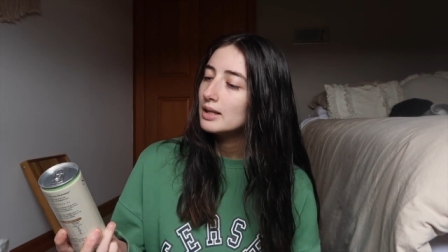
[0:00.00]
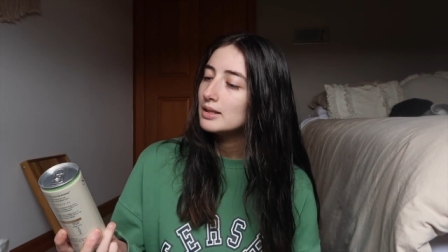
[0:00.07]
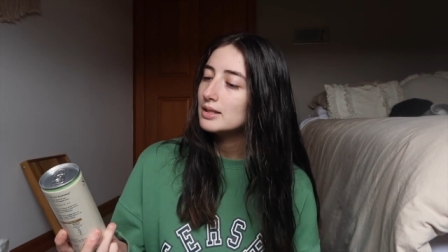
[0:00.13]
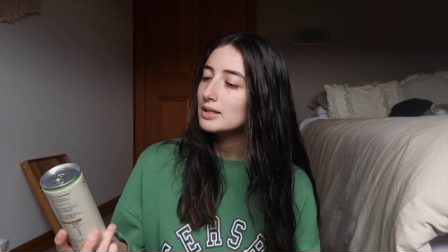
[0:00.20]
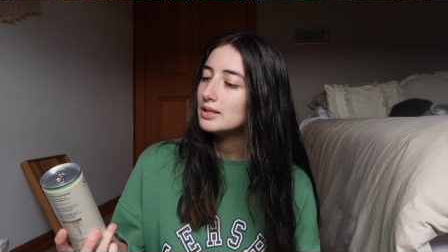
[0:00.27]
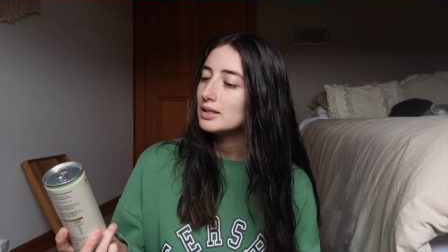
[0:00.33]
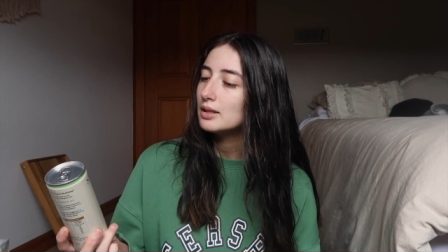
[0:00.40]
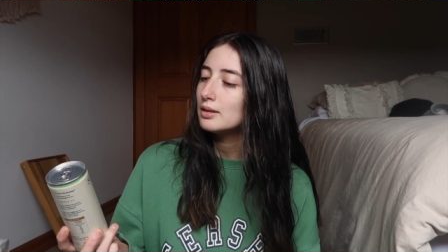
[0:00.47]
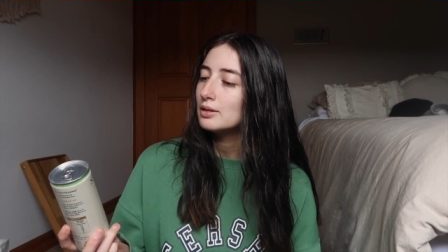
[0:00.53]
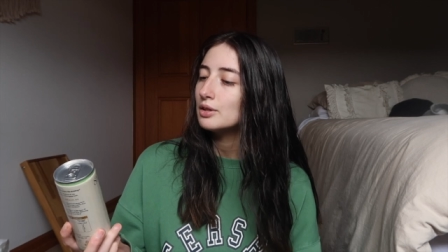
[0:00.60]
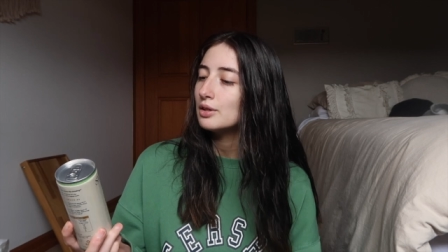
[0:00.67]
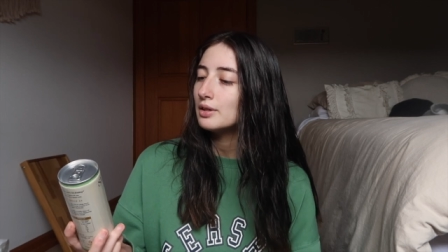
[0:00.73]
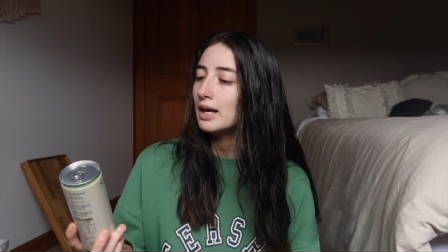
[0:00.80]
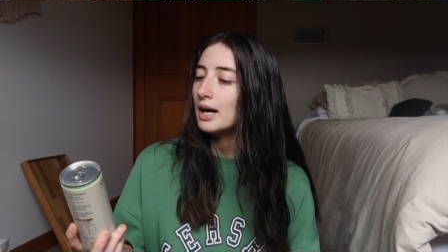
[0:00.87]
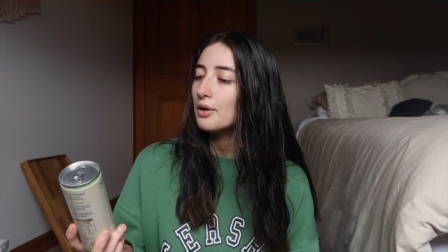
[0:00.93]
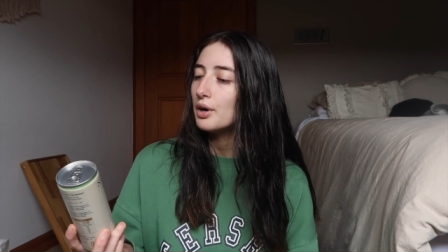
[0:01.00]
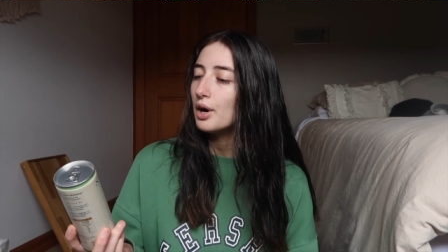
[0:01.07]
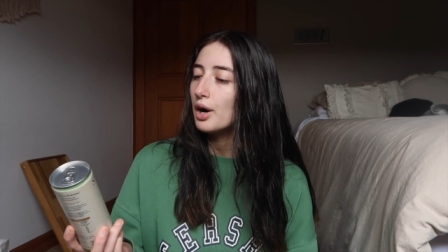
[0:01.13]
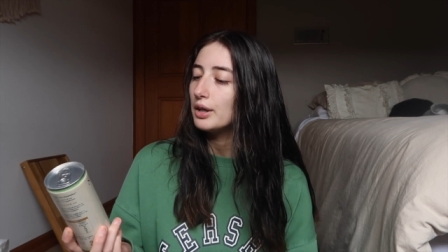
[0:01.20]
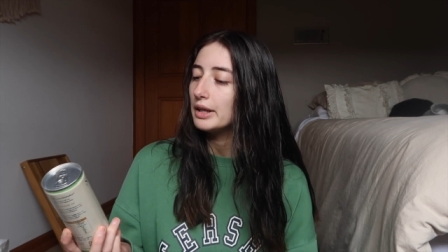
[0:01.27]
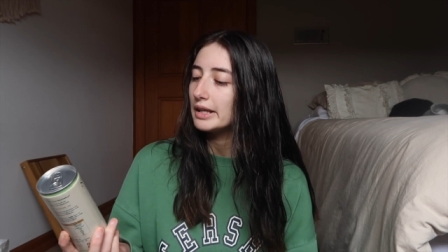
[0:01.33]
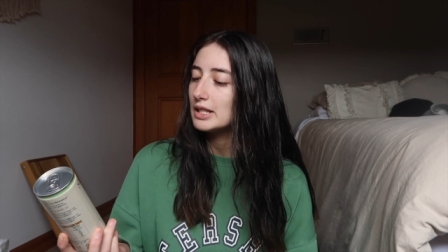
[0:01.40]
distilled
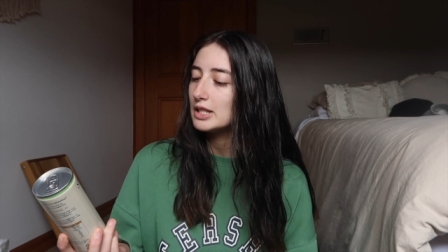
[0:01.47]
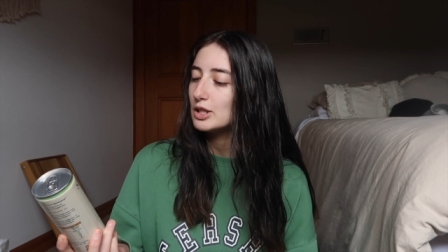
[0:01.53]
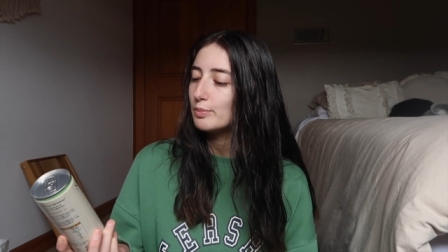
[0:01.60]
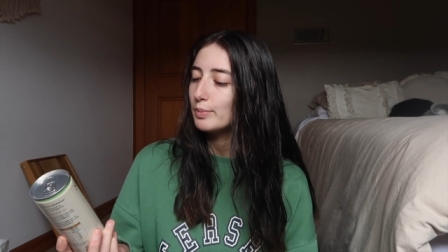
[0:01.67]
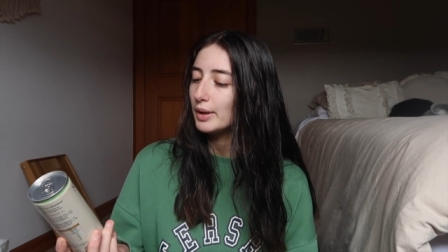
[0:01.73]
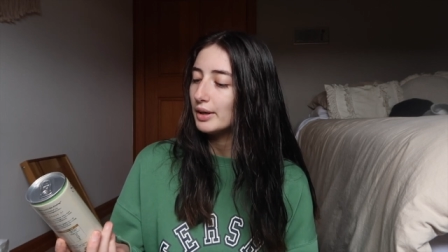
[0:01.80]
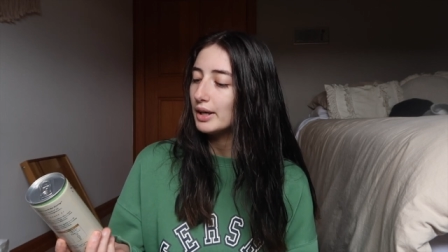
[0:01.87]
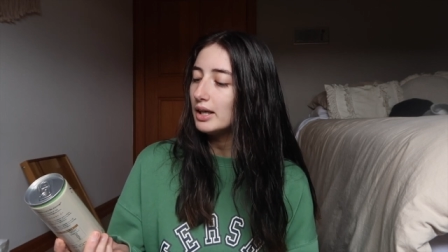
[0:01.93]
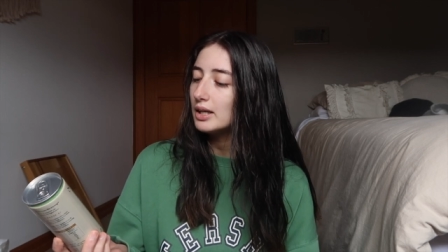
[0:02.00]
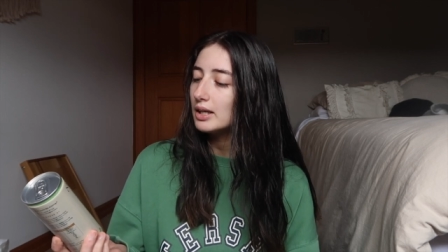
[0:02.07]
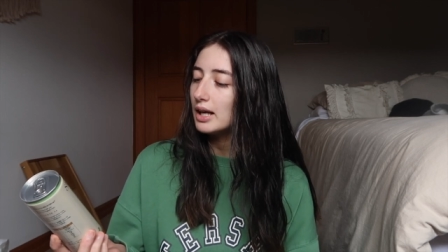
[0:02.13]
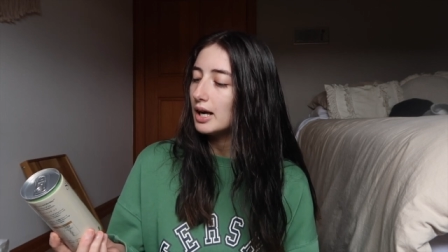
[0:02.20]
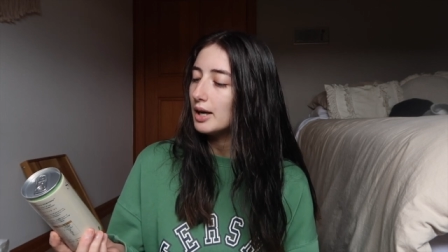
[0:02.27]
non-alcoholic spirit.